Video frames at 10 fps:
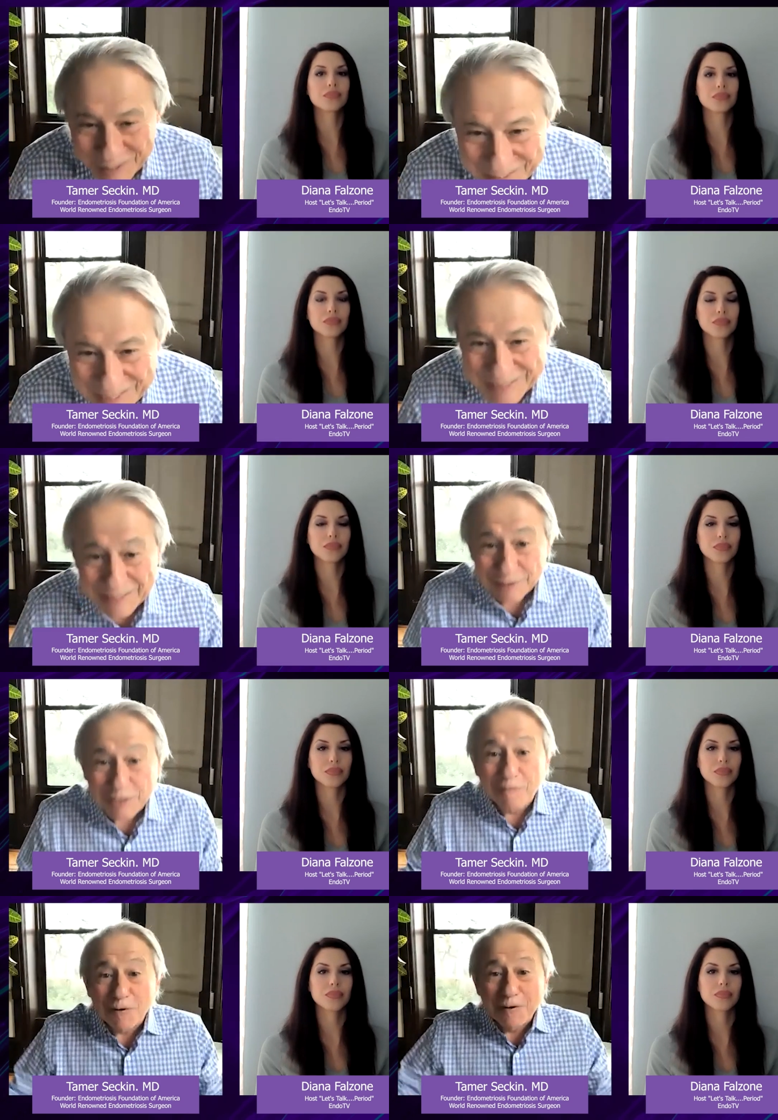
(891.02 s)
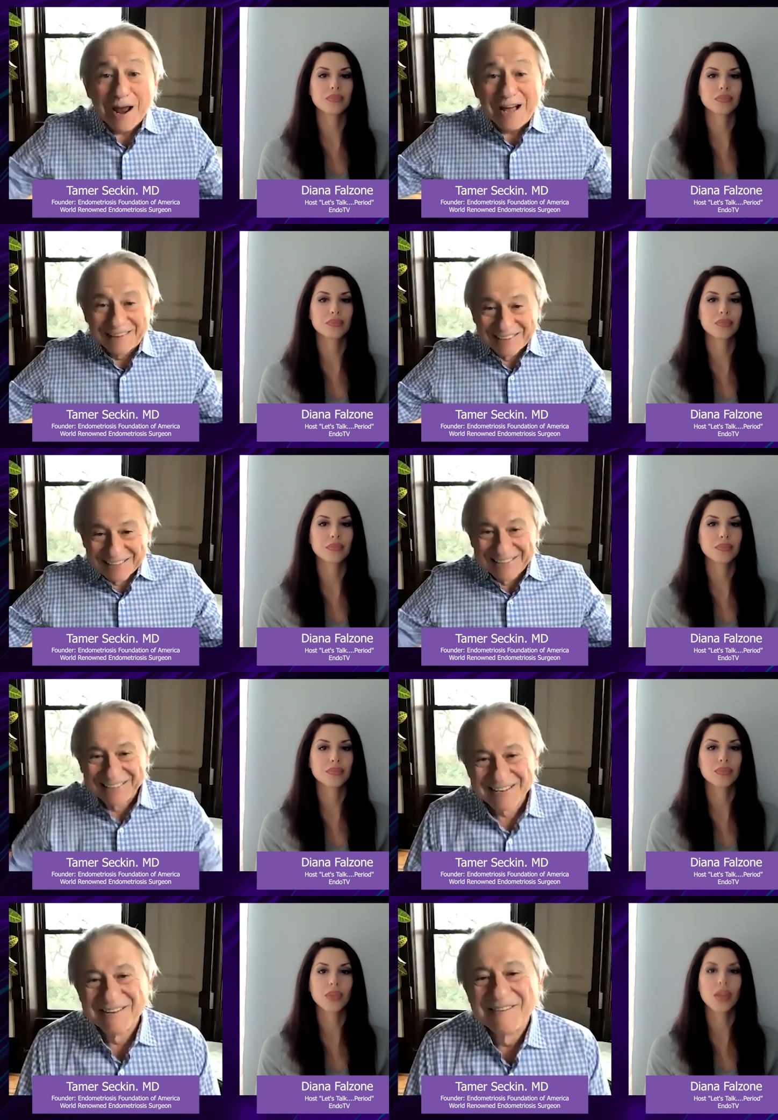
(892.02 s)
Speaker 1: clinics. There were none.
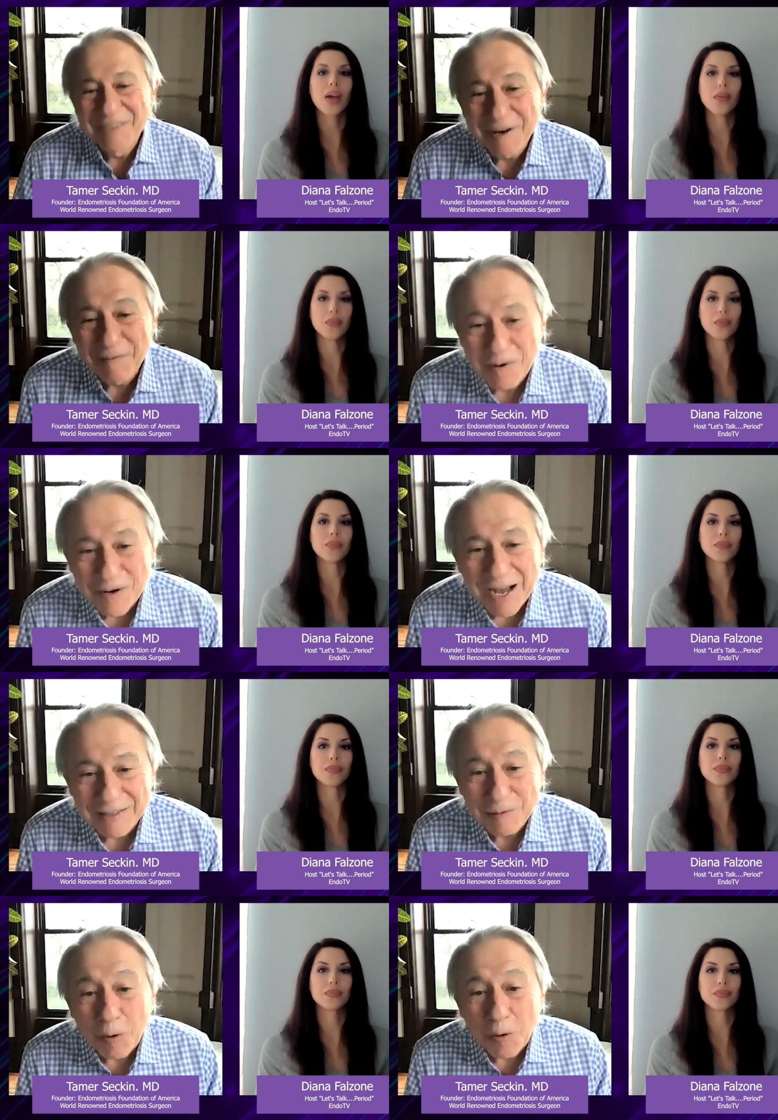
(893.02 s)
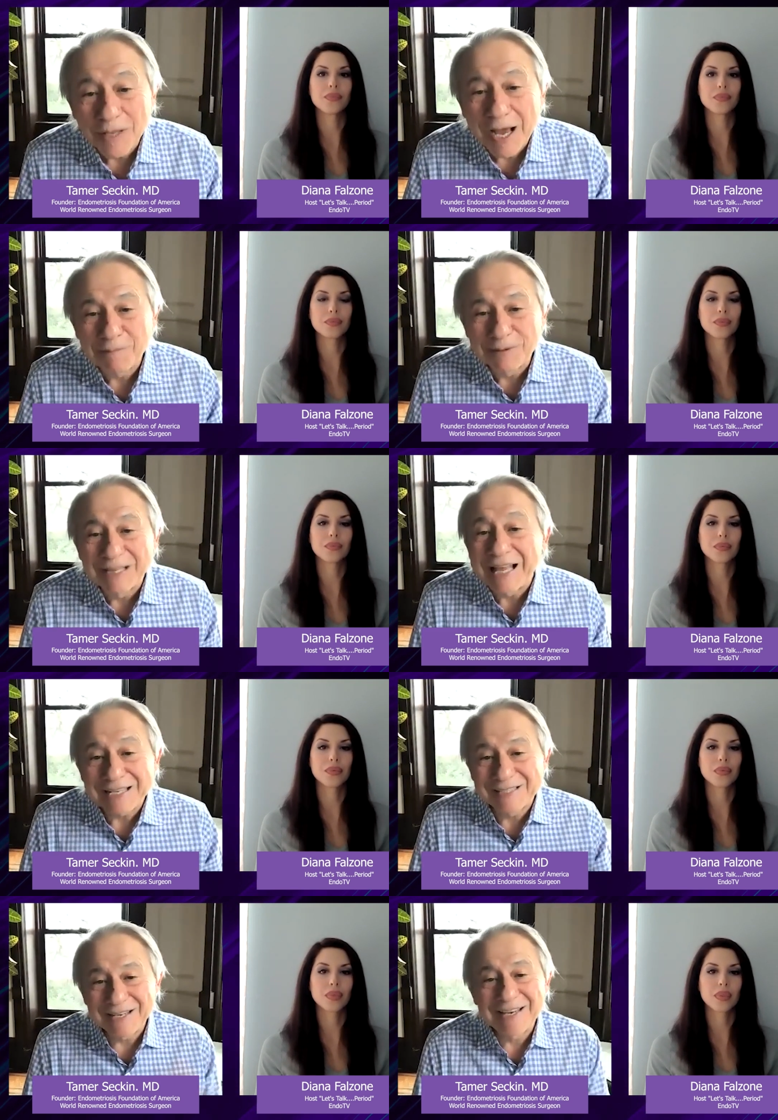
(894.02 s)
Yeah. There were none. It all happened
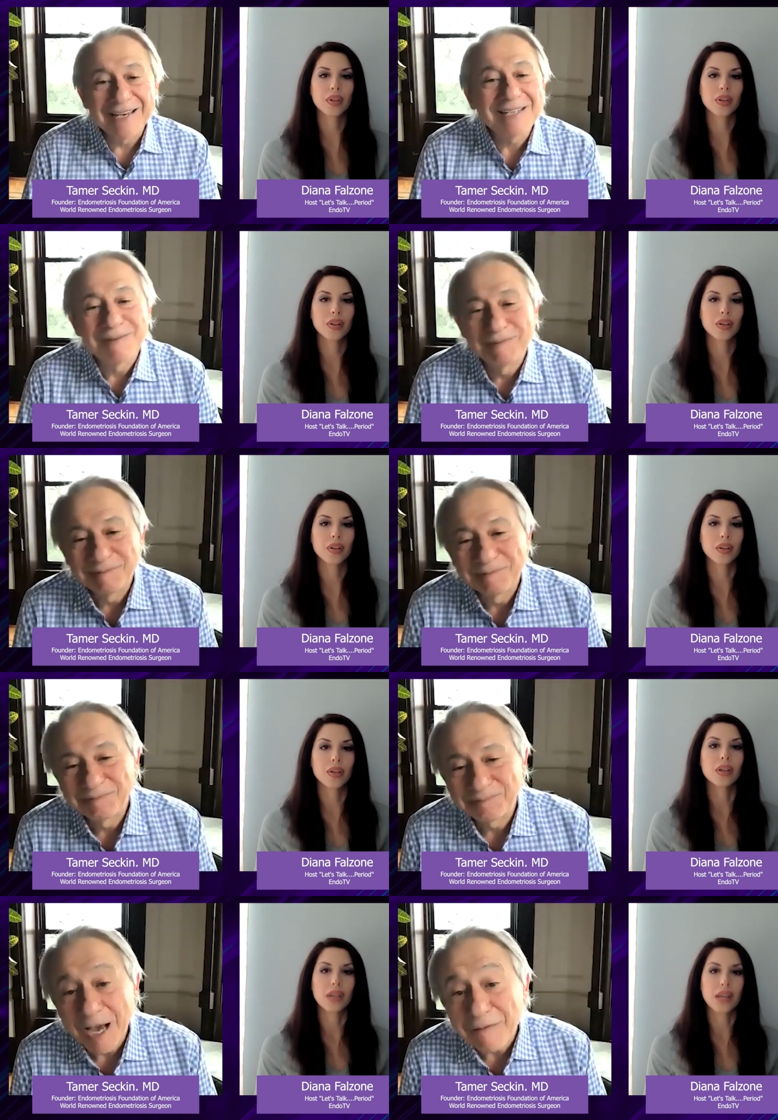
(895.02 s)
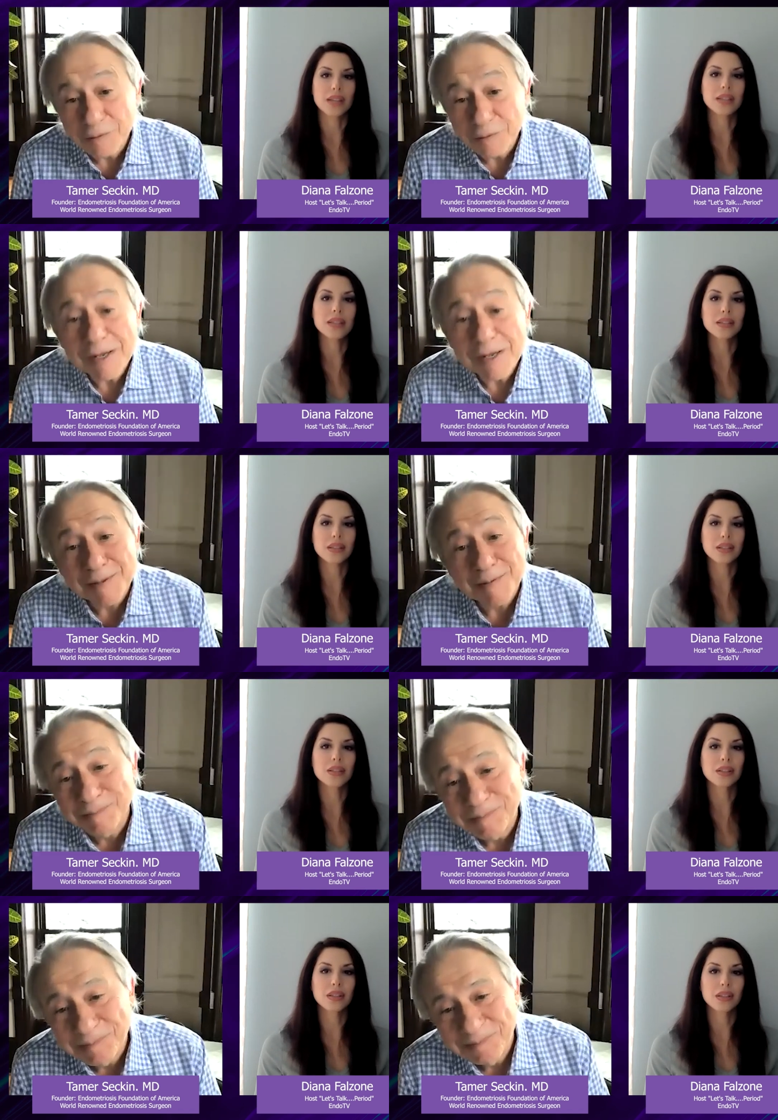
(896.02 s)
last decade yeah. after us.
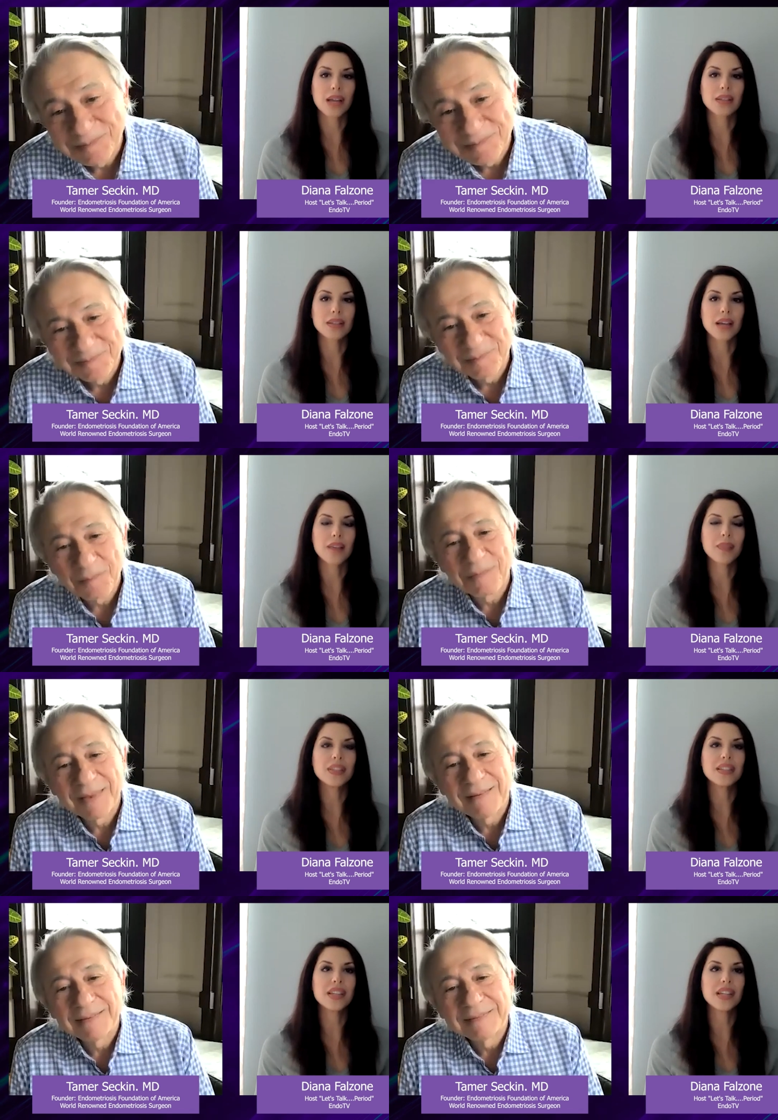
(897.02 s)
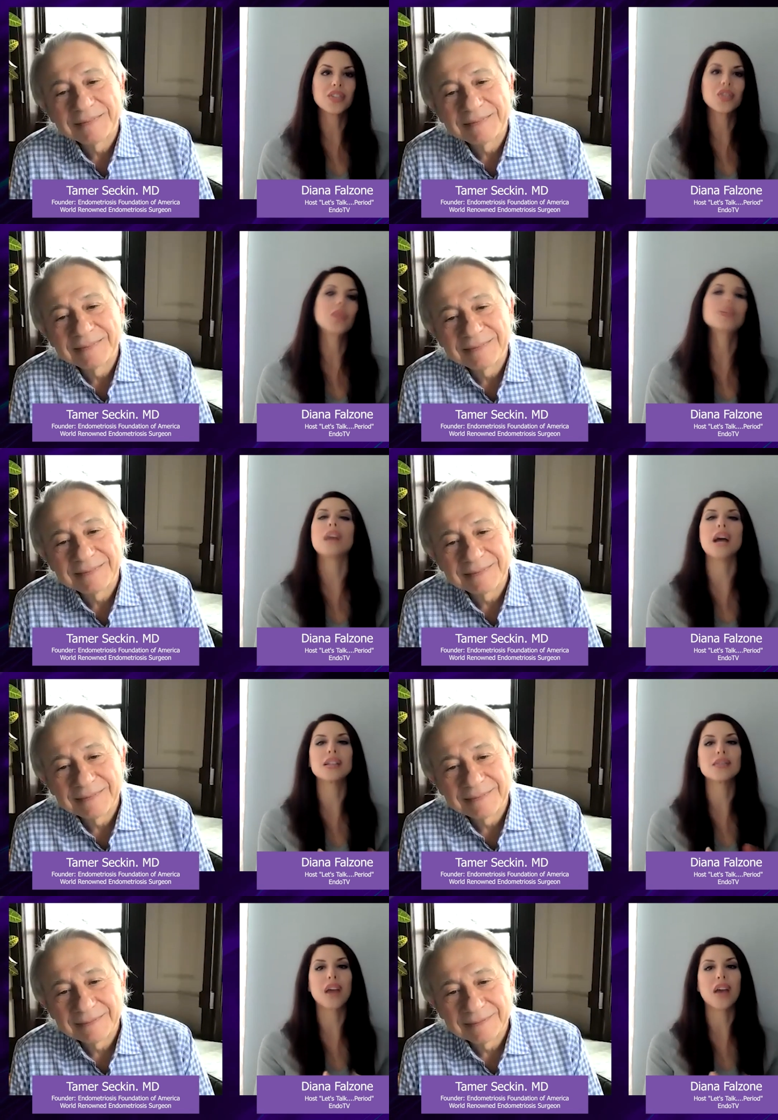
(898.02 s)
Speaker 2: Yes. I've been seeing too in the
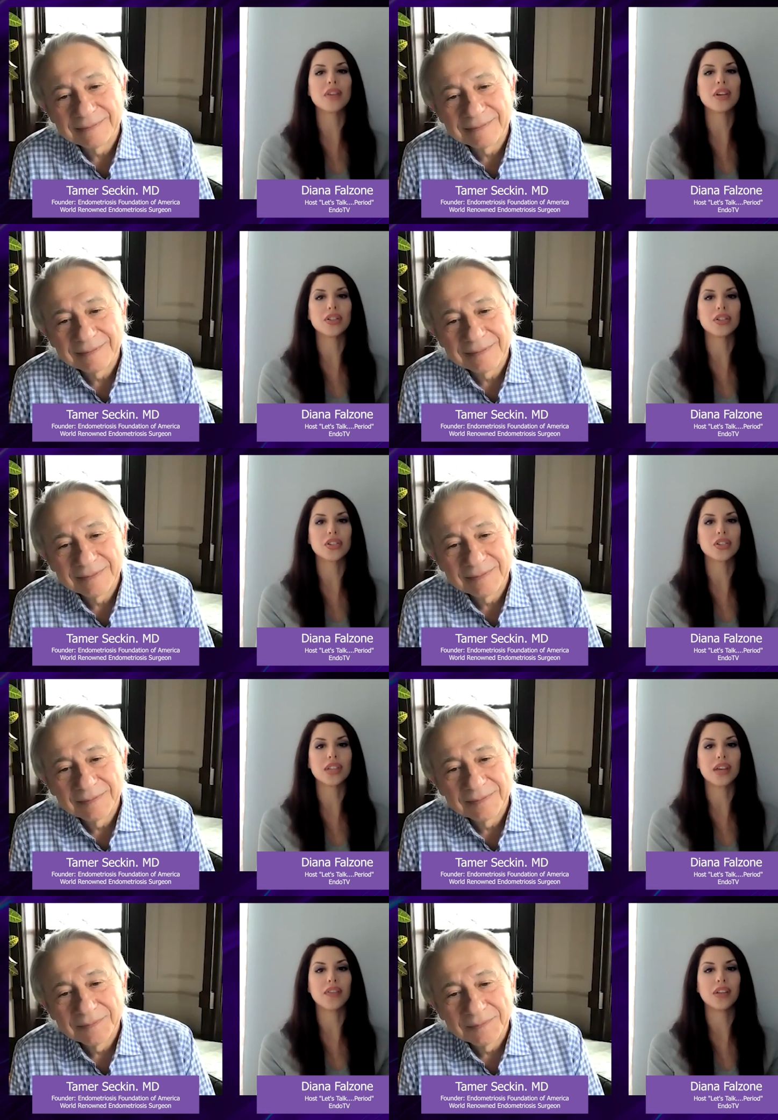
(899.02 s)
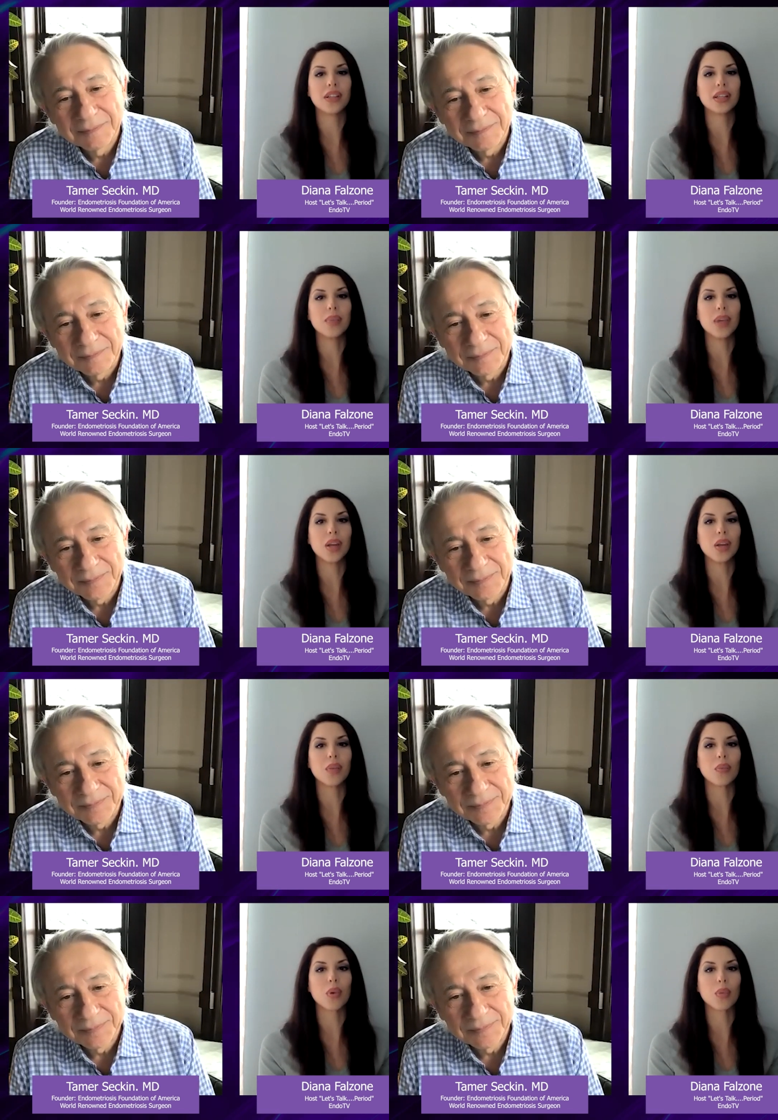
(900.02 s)
last five years, there's definitely been
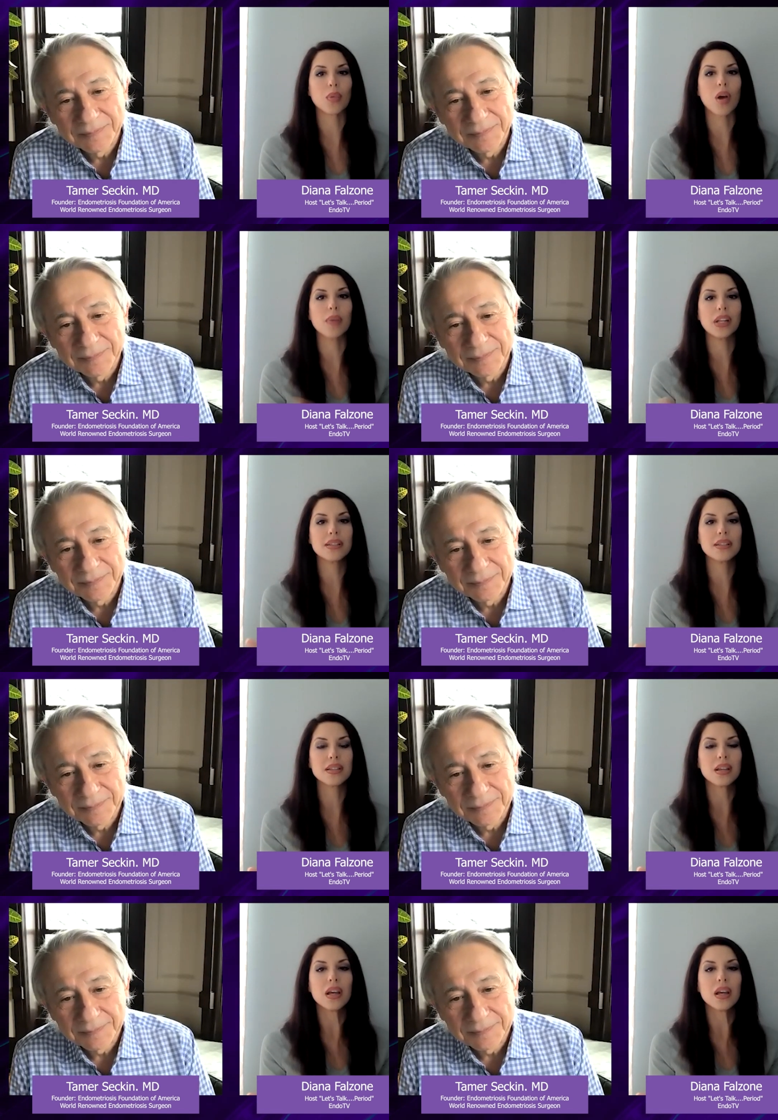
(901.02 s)
more prominence